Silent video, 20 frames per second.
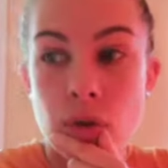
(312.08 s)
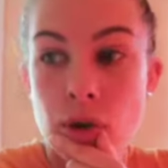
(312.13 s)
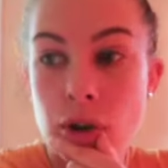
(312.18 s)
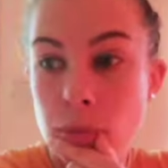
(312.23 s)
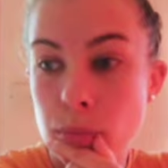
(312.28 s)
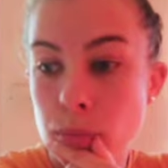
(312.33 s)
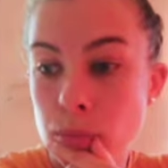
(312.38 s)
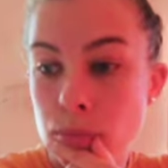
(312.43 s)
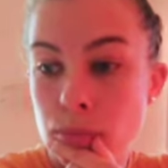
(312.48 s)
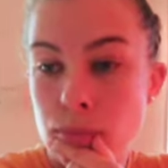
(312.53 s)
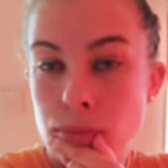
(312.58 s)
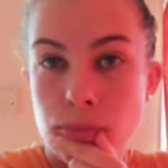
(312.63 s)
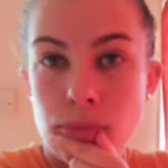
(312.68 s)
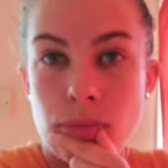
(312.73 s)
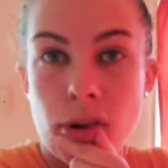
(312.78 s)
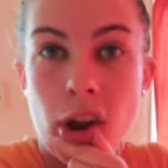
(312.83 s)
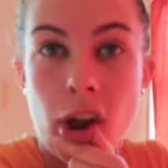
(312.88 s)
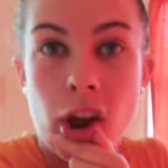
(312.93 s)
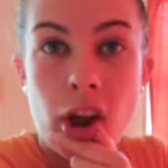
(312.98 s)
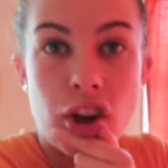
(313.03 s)
room
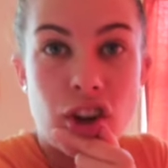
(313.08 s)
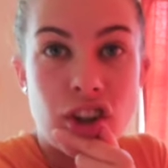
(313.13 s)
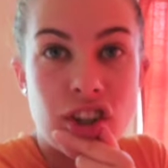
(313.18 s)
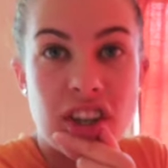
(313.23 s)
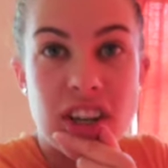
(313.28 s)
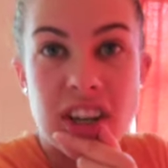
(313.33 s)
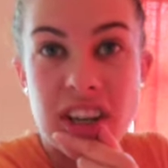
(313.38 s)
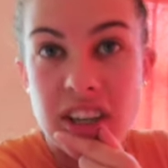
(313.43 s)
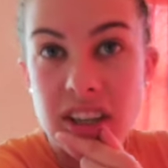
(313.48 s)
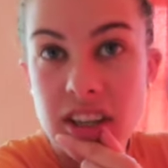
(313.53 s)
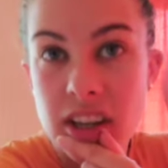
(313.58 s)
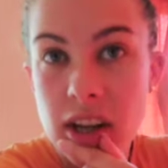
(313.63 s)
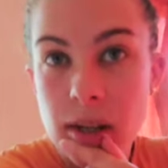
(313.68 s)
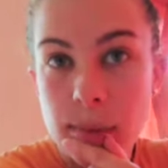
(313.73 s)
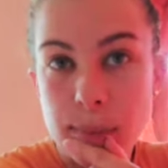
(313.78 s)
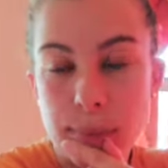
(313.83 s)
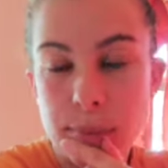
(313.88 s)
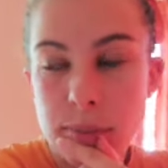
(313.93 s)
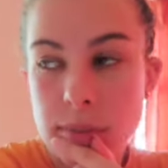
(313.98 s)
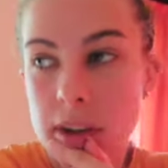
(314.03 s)
because it needs it.
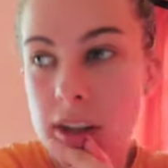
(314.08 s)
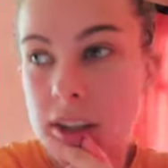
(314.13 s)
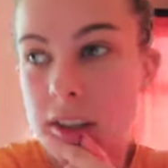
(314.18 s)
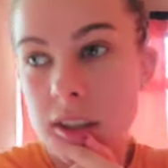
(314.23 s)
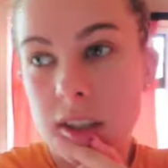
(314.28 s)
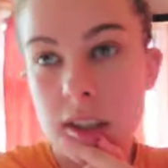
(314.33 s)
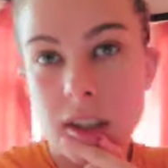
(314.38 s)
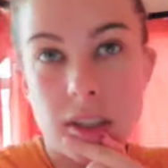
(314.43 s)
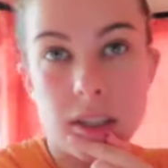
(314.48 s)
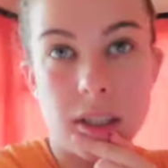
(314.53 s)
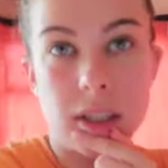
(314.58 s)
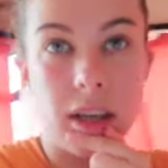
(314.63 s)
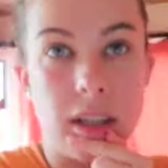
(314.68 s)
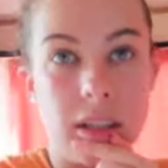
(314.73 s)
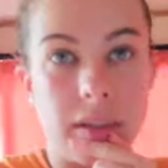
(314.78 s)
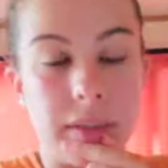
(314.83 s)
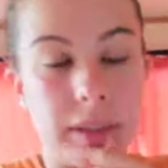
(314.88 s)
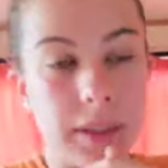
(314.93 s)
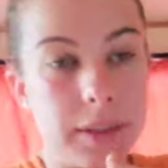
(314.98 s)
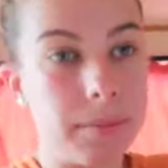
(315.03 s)
Let's see the state
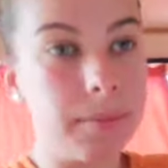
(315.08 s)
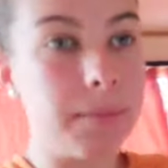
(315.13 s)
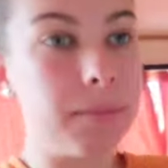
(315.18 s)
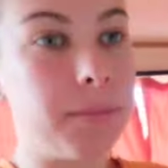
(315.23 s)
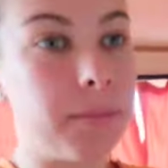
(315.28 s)
of it.